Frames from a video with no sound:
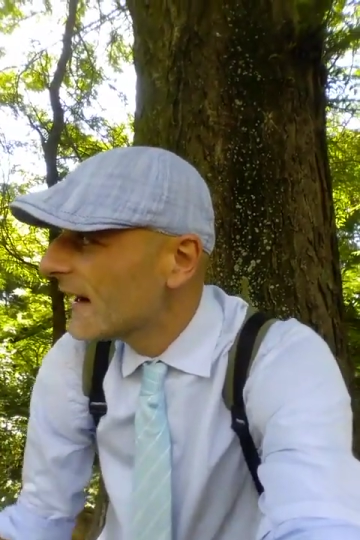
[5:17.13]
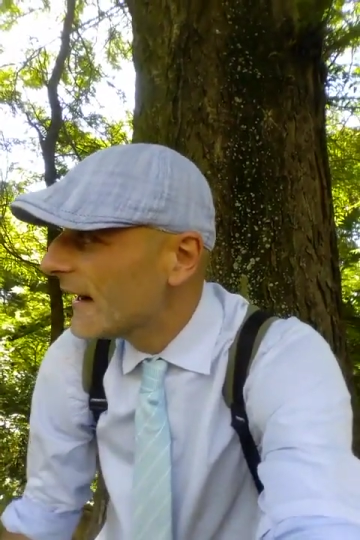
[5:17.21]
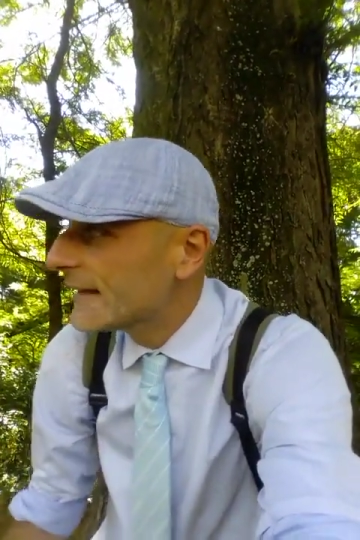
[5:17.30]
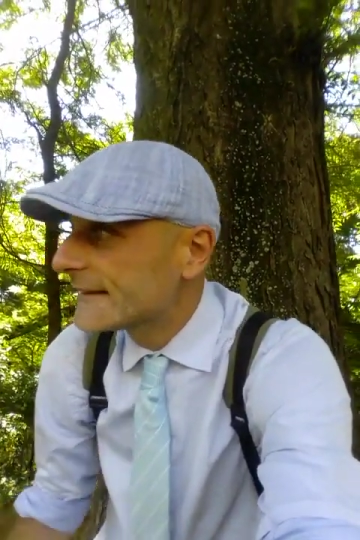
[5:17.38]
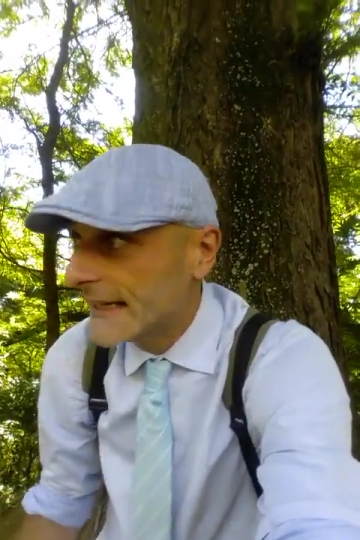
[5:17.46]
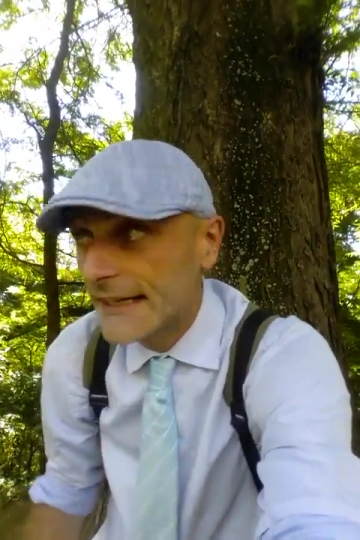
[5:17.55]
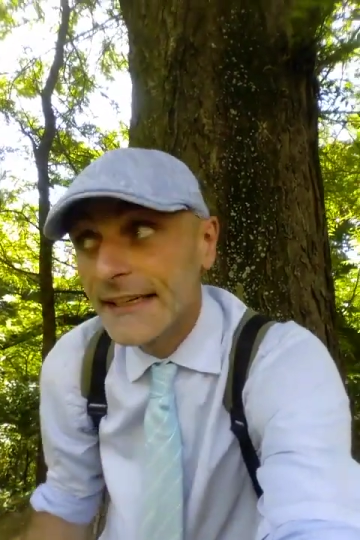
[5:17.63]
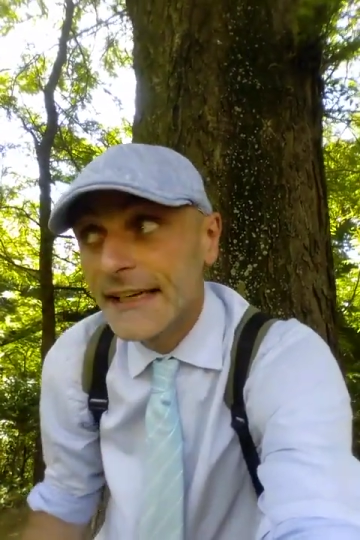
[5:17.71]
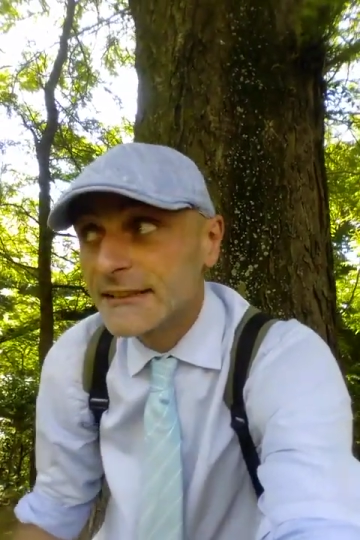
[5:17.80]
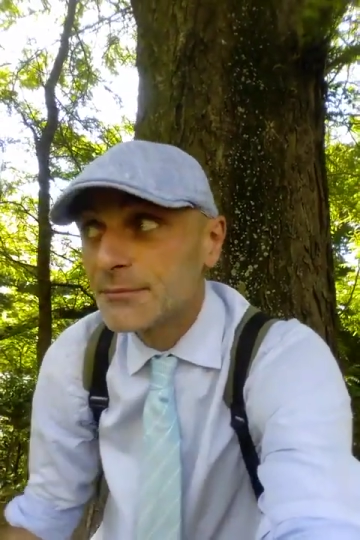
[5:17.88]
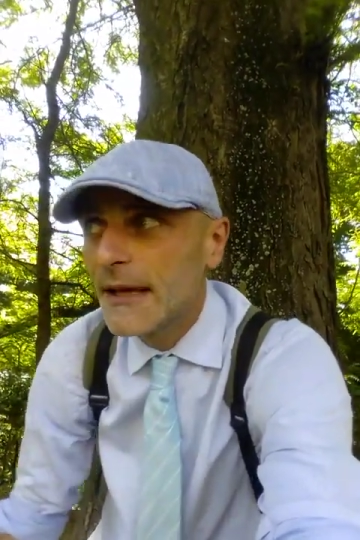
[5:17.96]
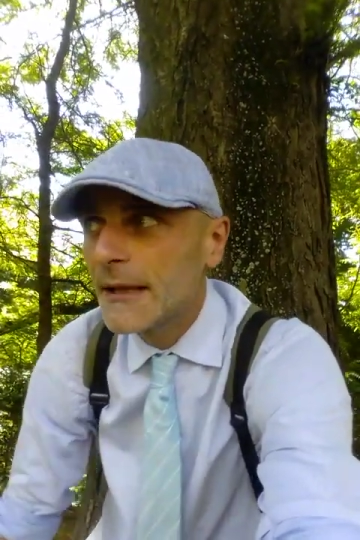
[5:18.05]
and
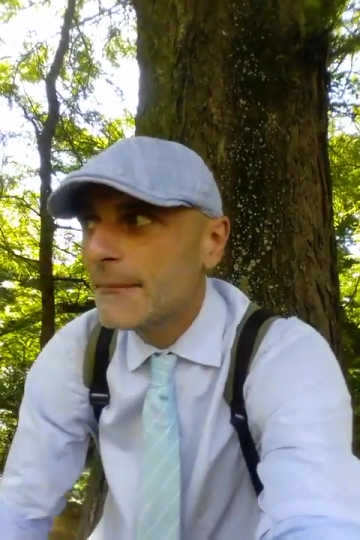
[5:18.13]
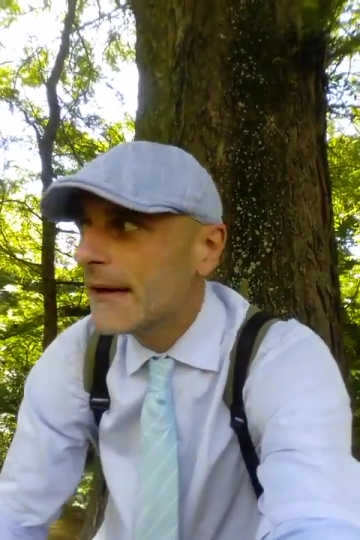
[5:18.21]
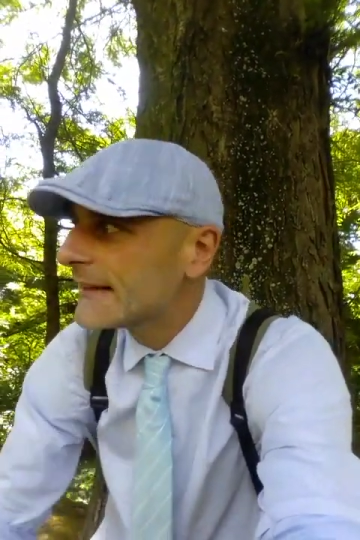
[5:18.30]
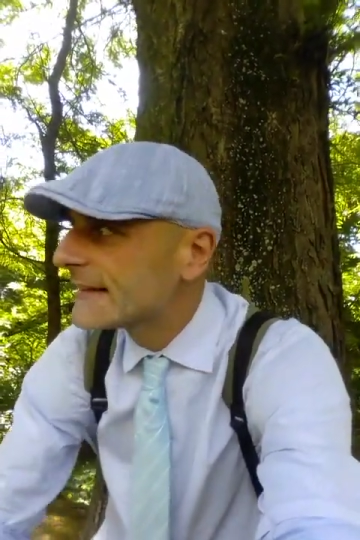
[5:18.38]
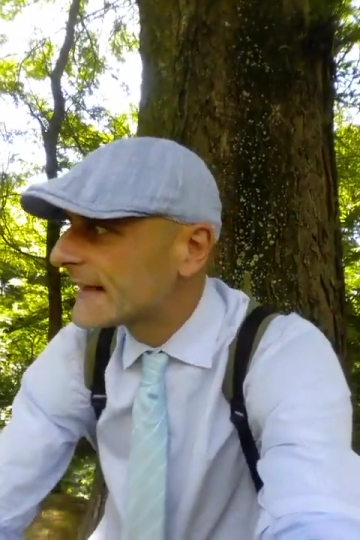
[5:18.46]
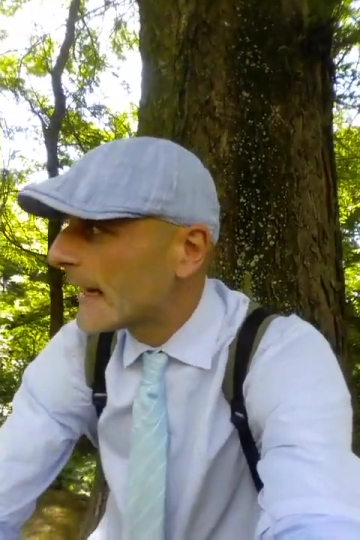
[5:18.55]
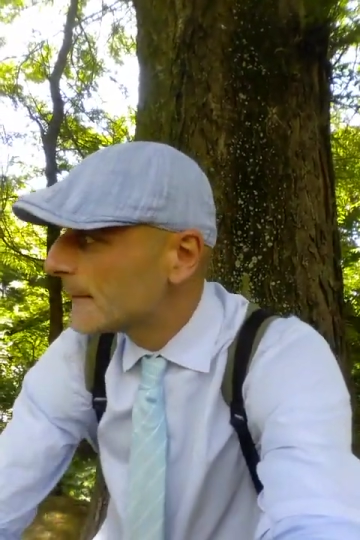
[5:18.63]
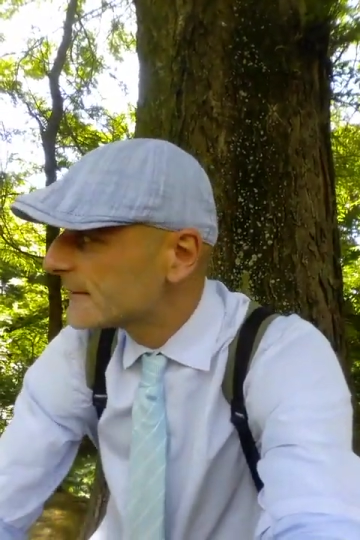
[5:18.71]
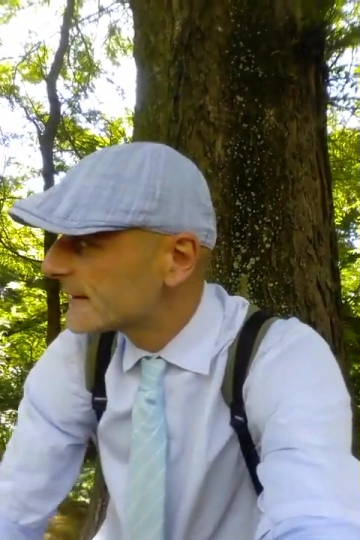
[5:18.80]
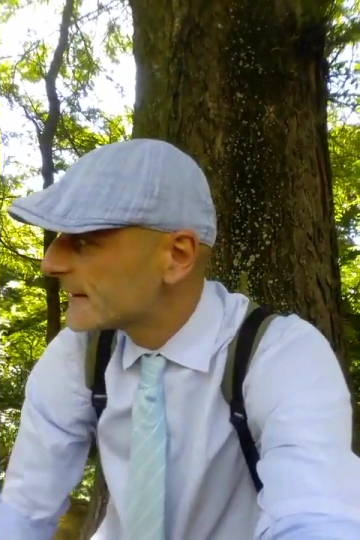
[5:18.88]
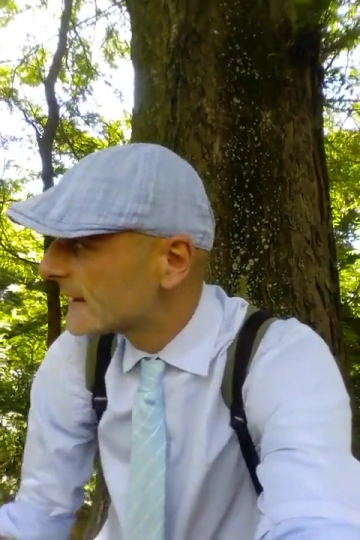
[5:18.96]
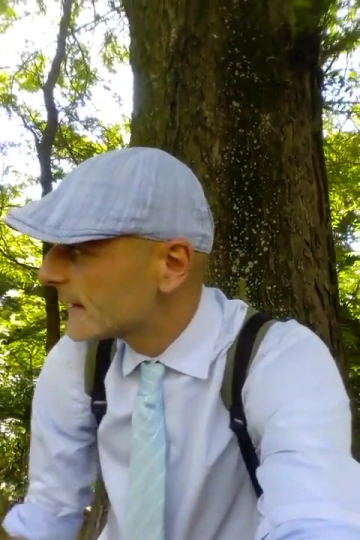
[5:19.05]
I explain many
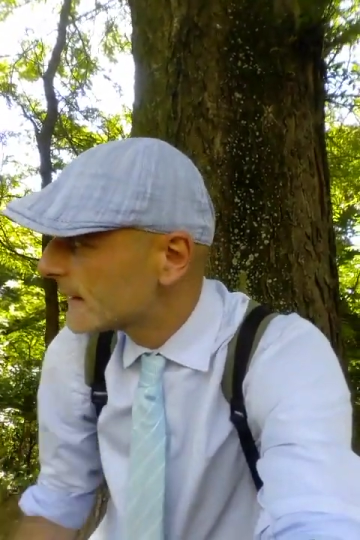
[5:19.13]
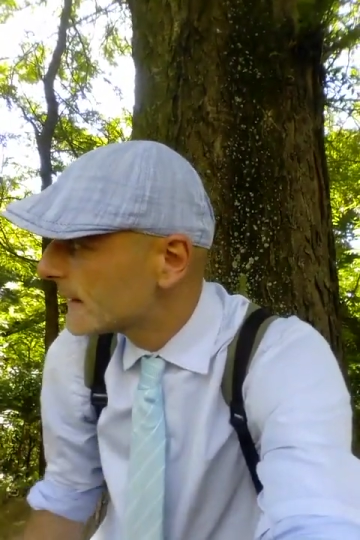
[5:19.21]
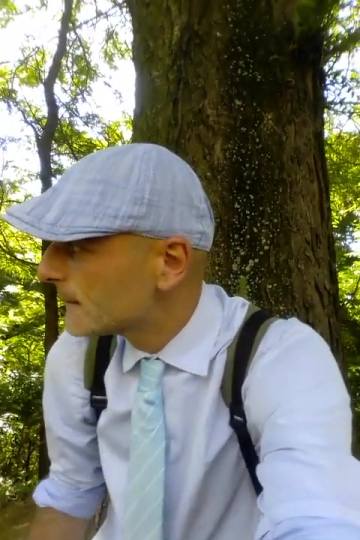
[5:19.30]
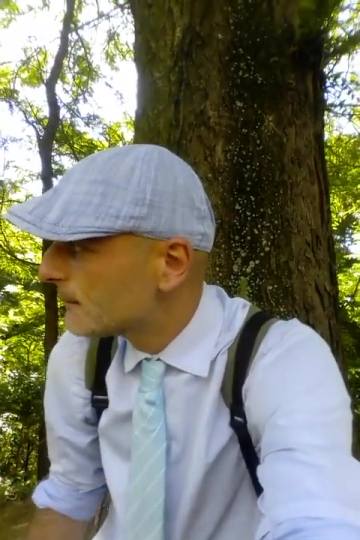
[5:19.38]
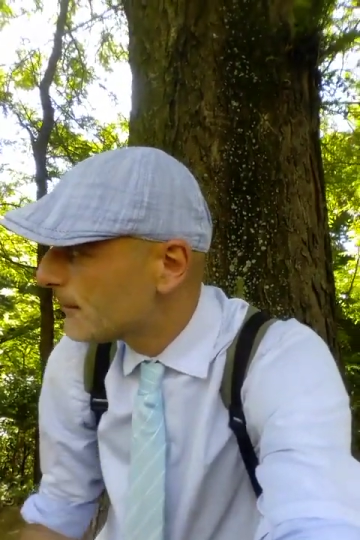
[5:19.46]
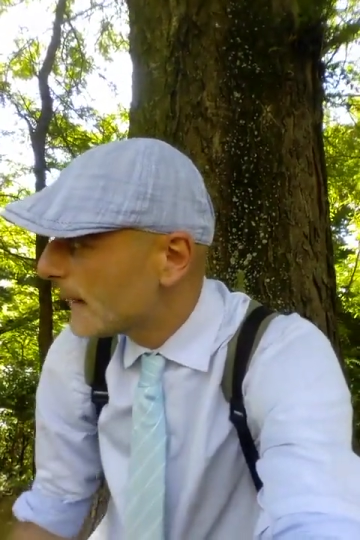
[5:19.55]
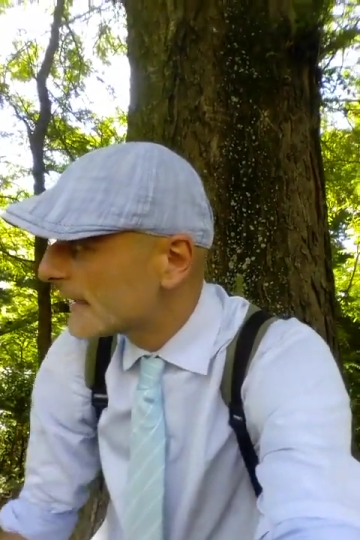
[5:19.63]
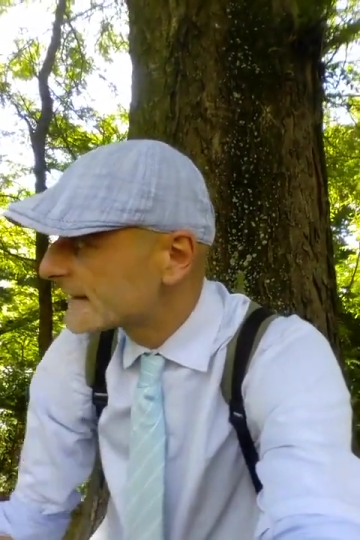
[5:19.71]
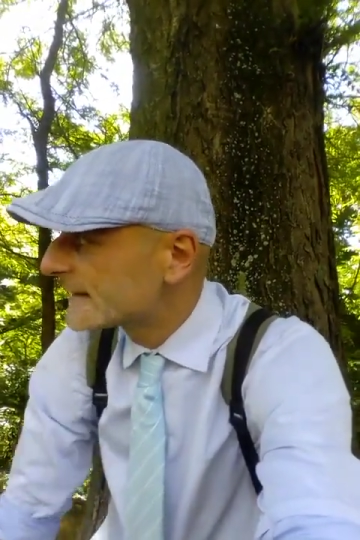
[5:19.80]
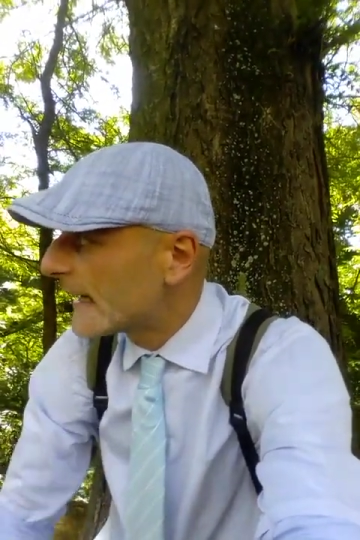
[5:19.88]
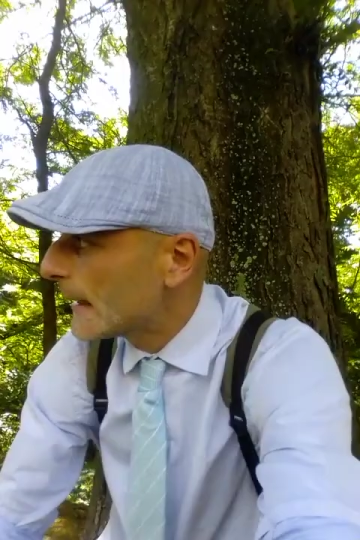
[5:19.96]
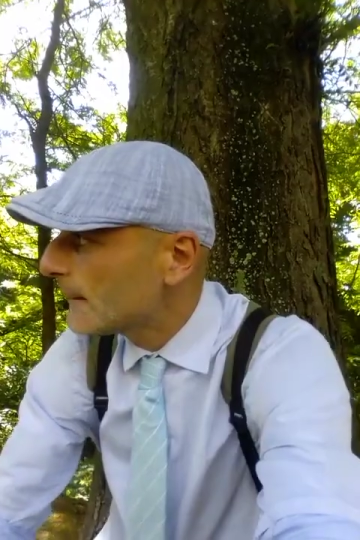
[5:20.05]
times in the
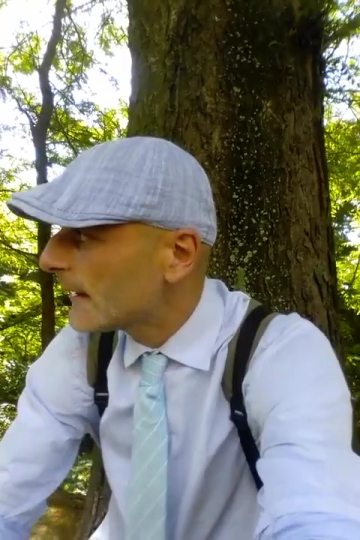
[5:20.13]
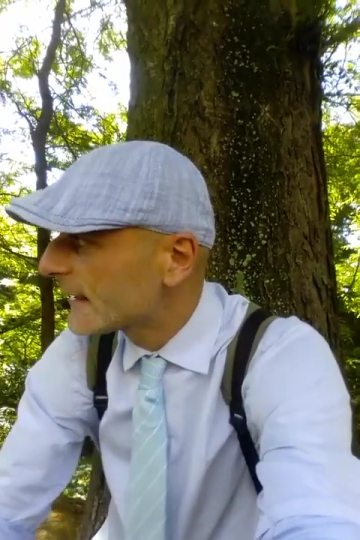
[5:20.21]
past time.